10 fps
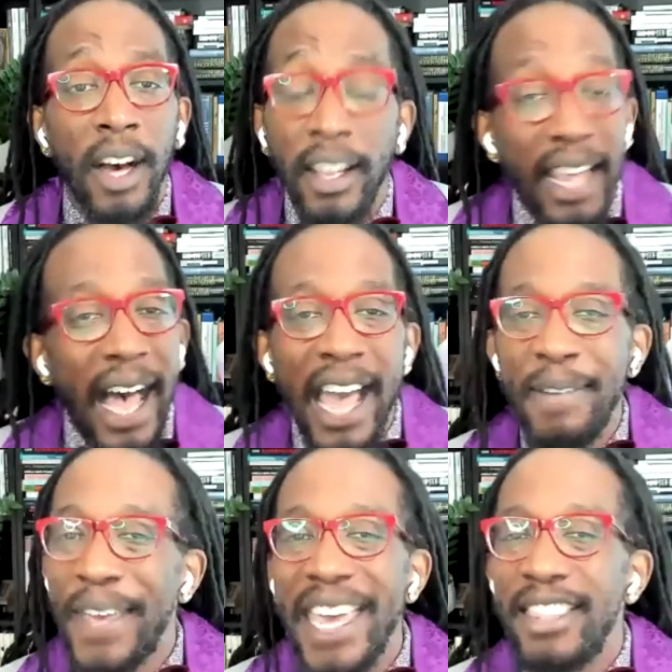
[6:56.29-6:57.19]

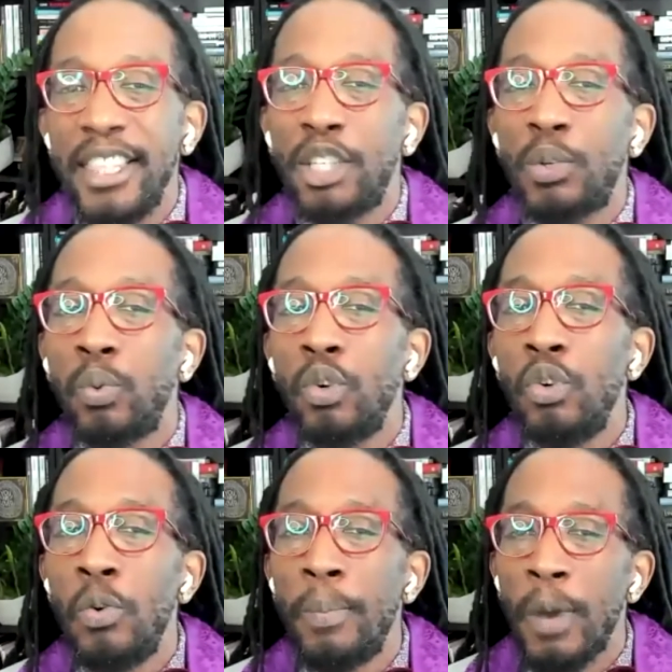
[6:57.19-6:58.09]
alive in this
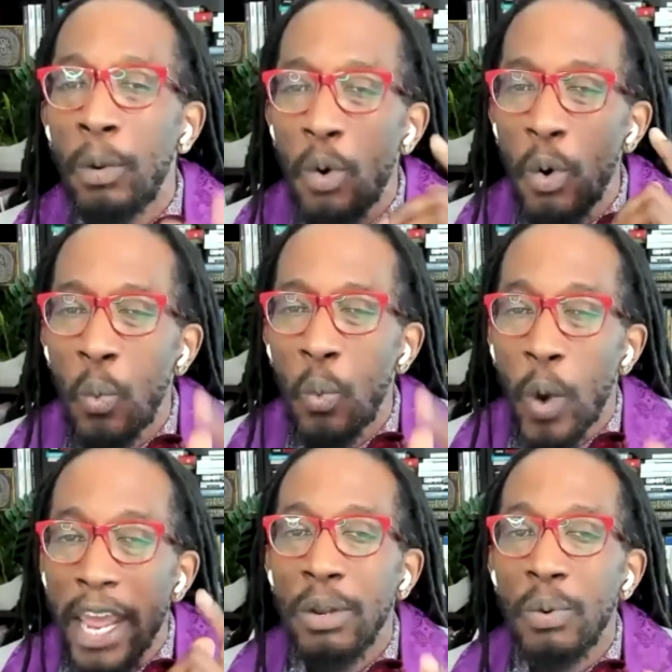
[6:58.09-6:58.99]
room,
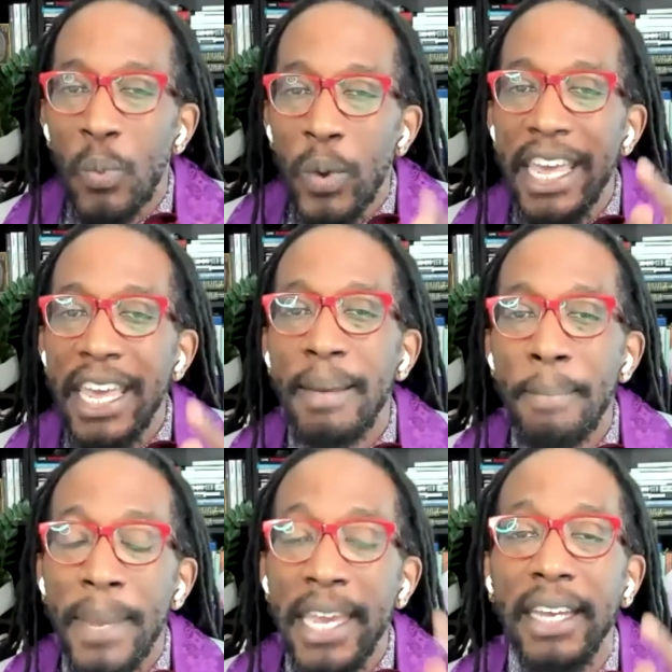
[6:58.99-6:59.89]
when we
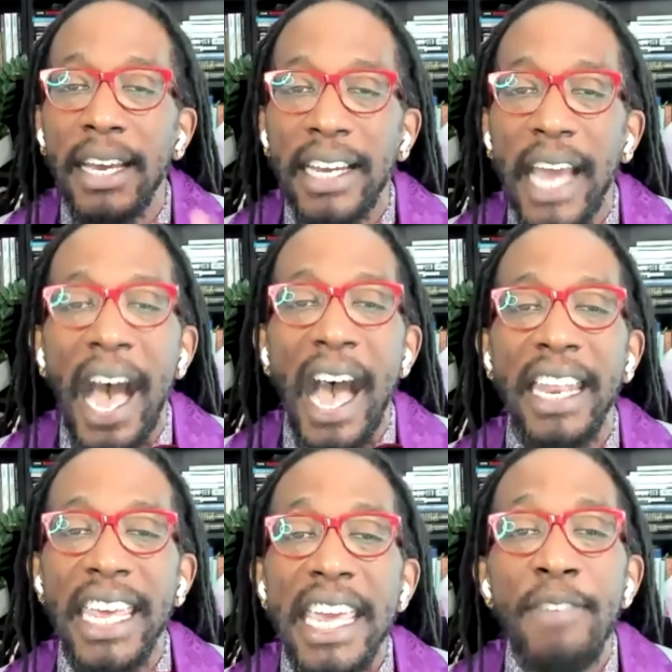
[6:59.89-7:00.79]
meet
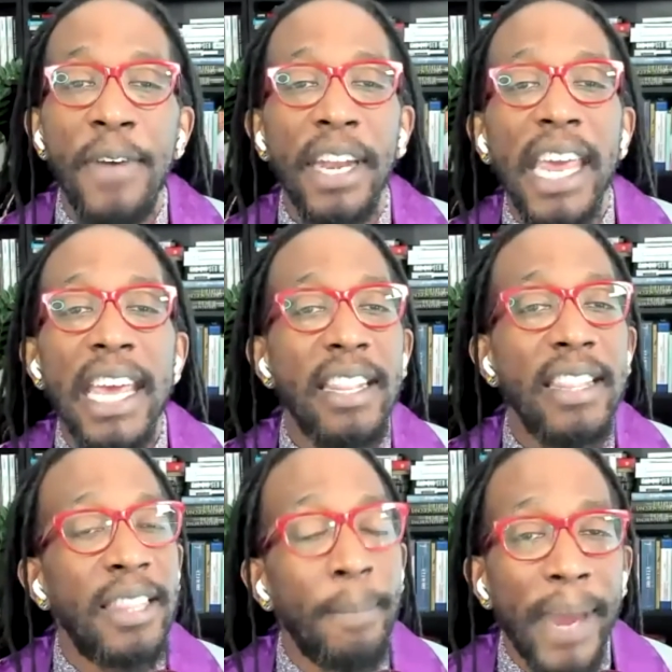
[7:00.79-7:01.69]
God, even in